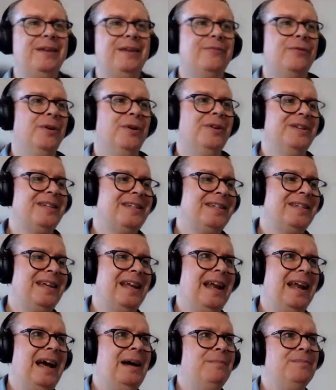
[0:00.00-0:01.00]
you've got
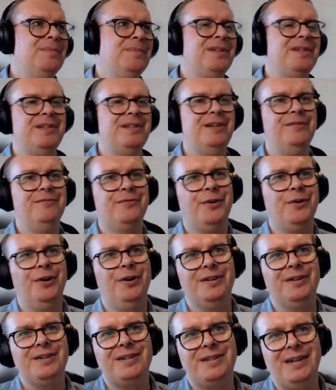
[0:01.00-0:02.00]
Synapse, you've
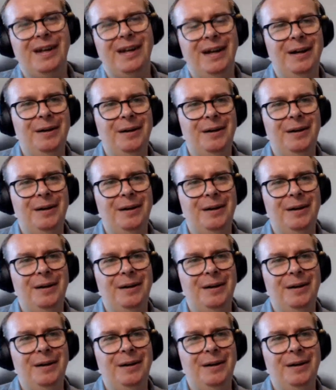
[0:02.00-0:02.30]
got